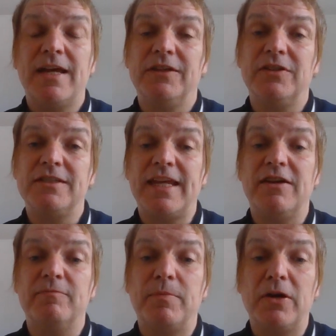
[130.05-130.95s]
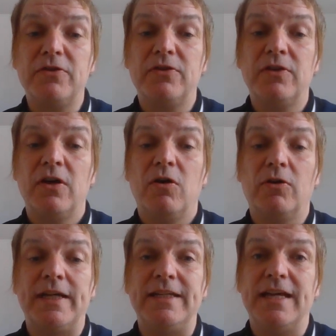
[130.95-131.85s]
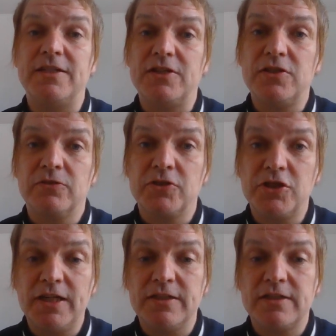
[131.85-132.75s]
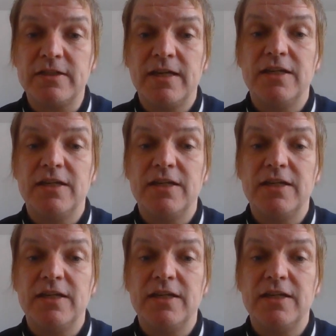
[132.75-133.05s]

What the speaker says: and their date of birth on any additional sheets,